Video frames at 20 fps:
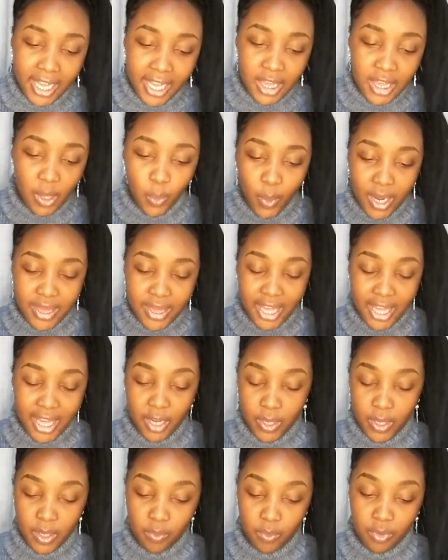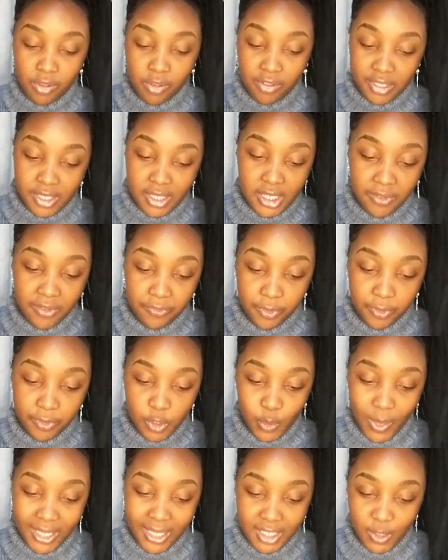in the word that we received for
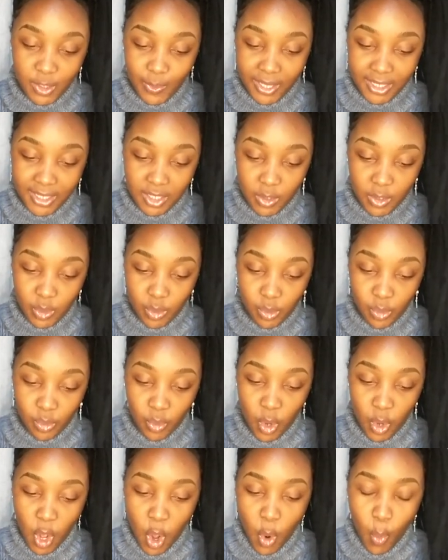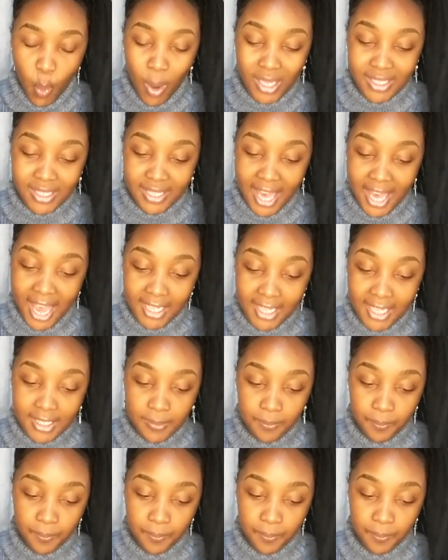2022 was that